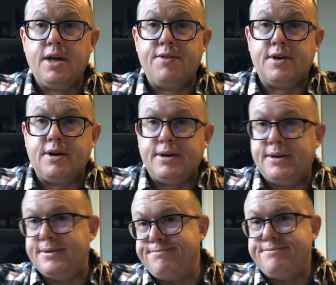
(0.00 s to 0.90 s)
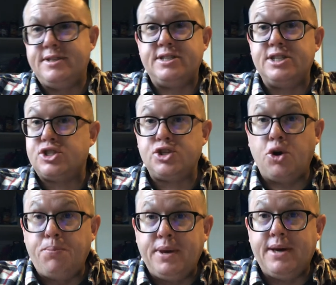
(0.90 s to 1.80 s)
the
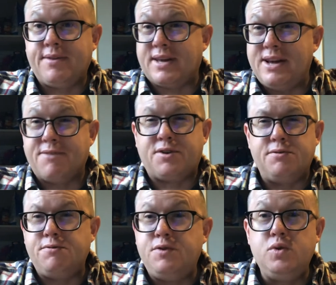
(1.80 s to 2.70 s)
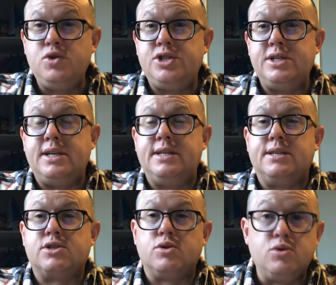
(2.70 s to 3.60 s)
dystopia, the kind of confusion and
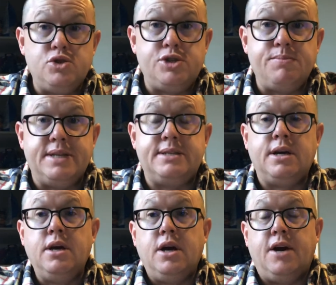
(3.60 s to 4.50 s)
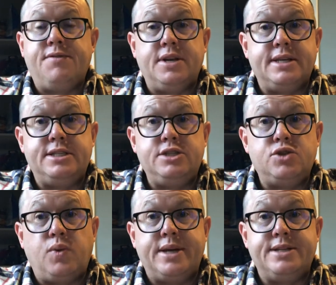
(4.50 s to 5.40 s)
disillusionment of the
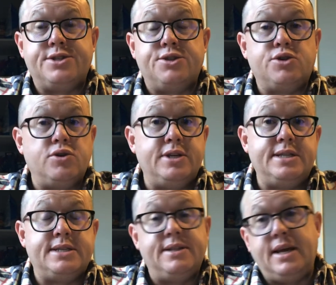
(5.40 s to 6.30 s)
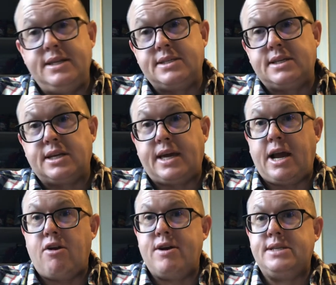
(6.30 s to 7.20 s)
1920s and 30s. And then it's going to
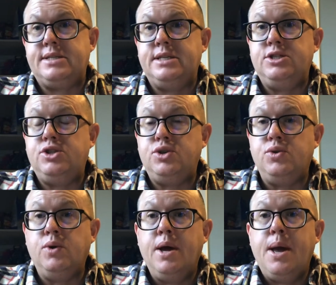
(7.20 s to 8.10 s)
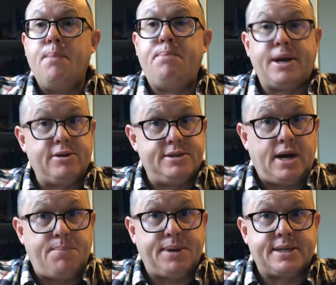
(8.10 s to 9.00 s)
carry us into bigger
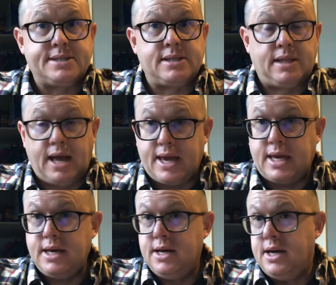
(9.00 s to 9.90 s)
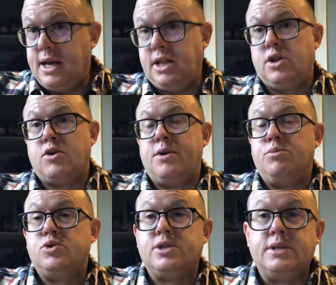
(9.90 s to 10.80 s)
topics like Hitler and
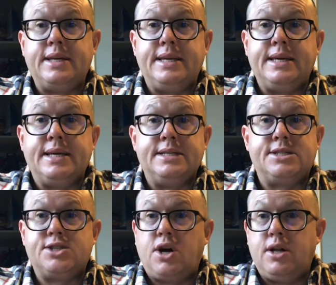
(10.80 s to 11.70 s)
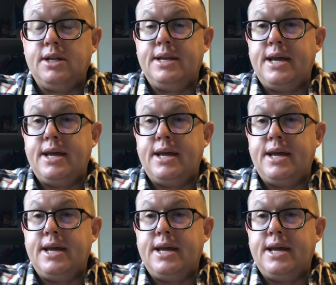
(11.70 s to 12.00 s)
Mussolini and Stalin